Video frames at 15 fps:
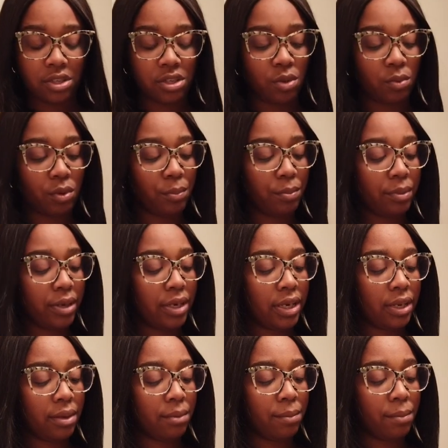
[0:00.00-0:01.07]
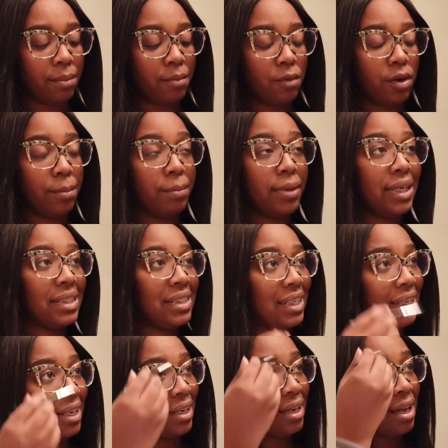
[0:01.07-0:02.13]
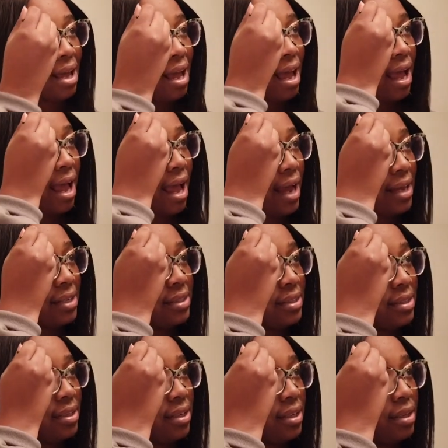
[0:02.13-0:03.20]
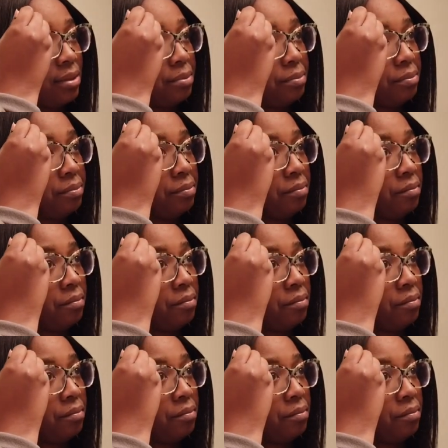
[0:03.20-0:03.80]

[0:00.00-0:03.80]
So we're meeting we're meeting at um